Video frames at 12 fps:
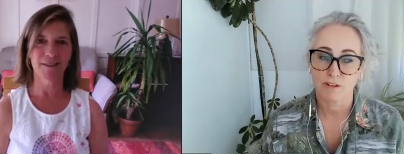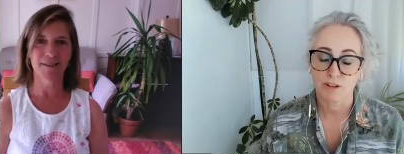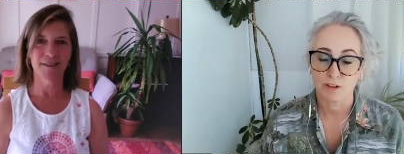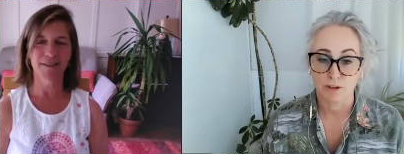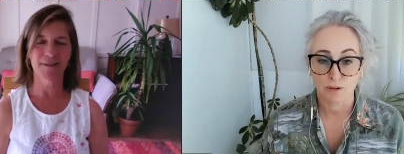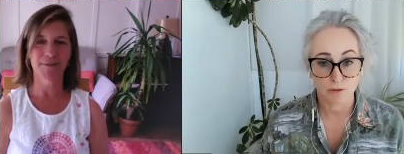
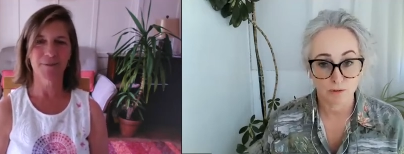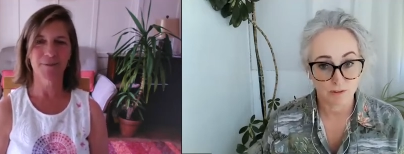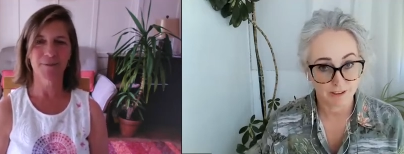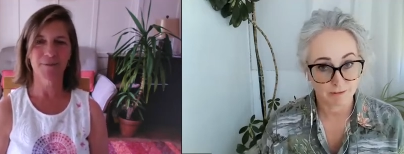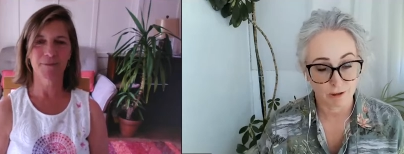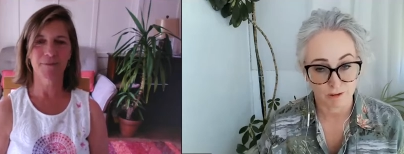Speaker 1: you
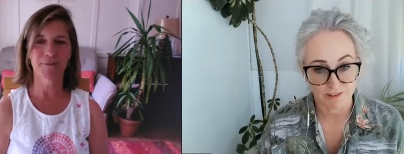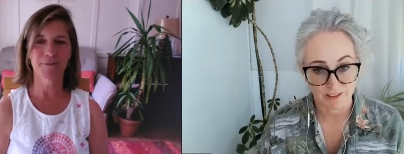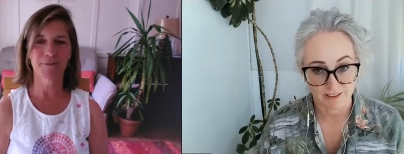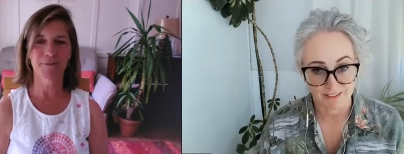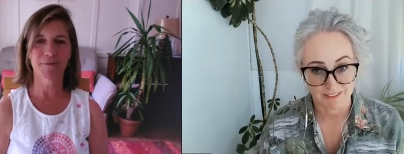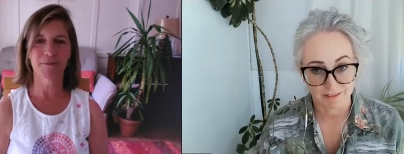enrolled
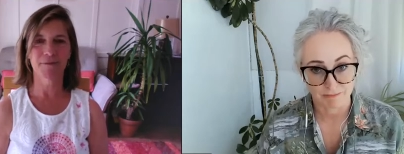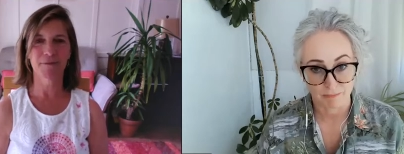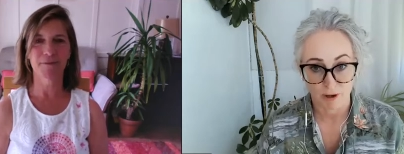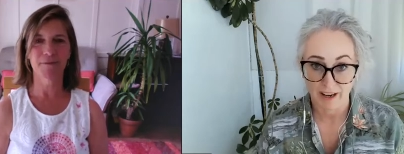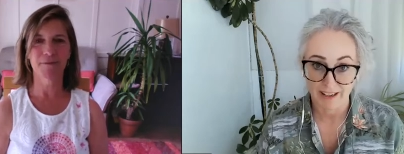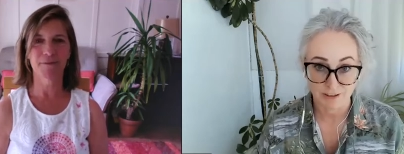in
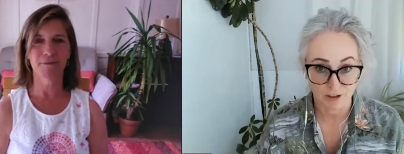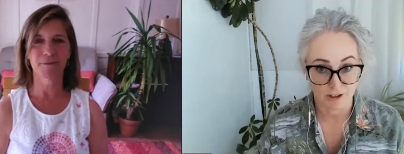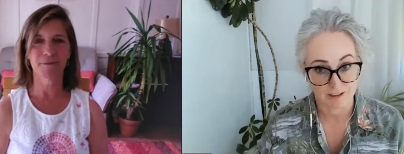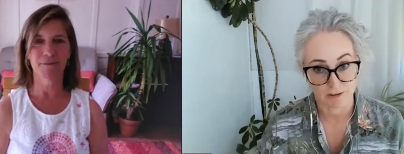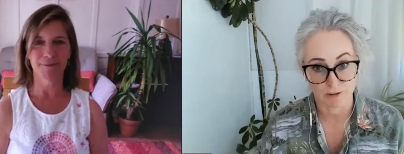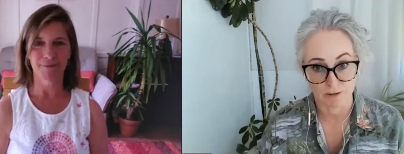my
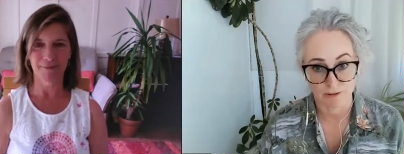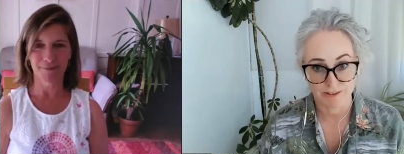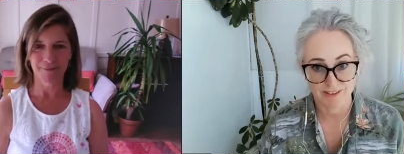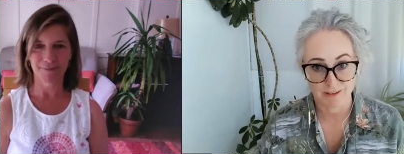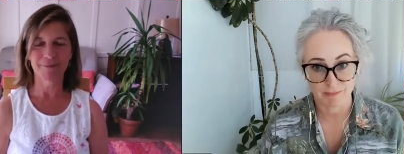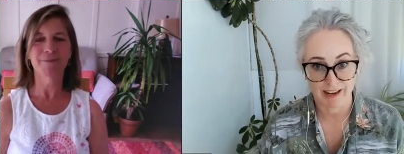tiny
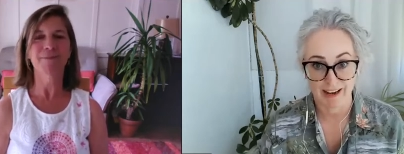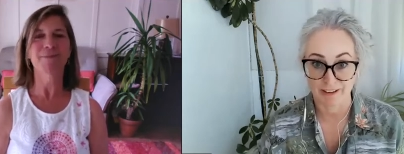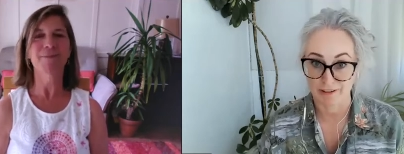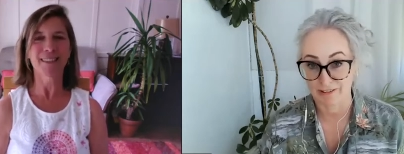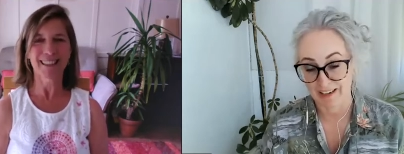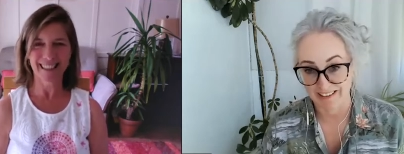course about how
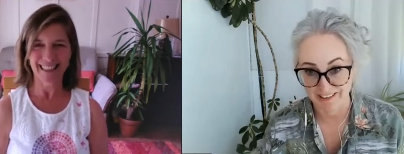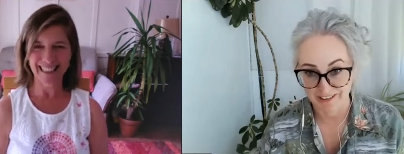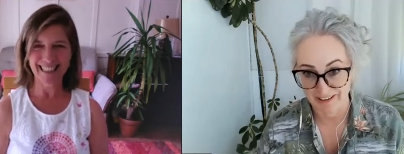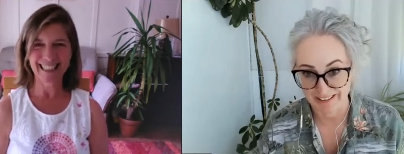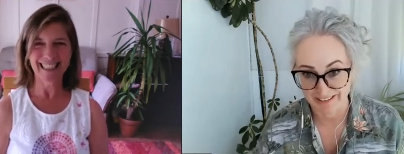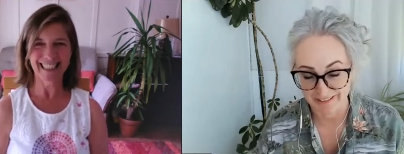to create a
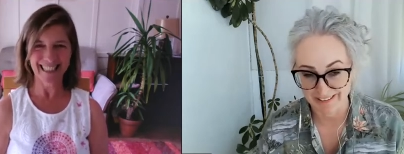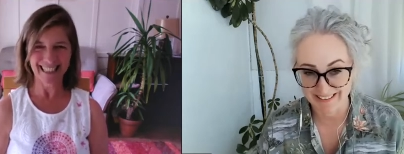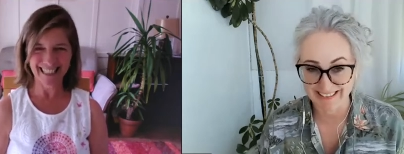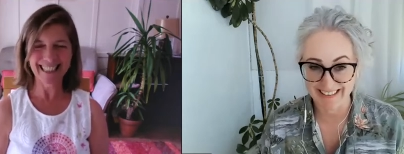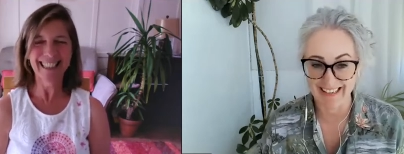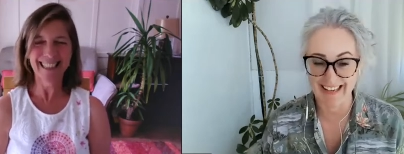tiny course.